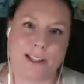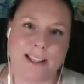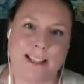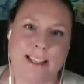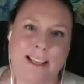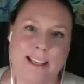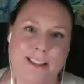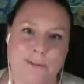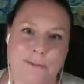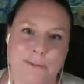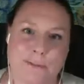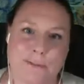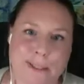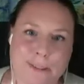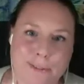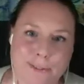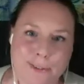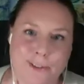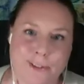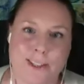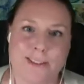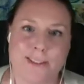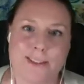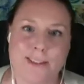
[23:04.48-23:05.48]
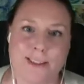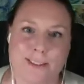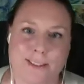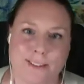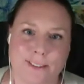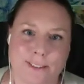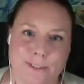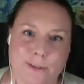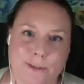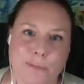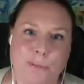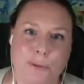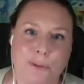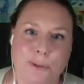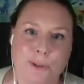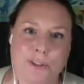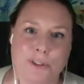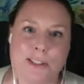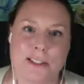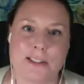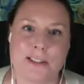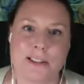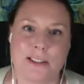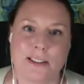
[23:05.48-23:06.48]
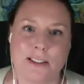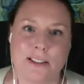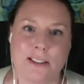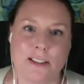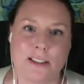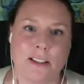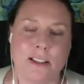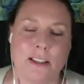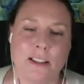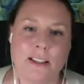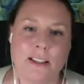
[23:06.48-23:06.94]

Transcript: kind of mirror each other, support each other.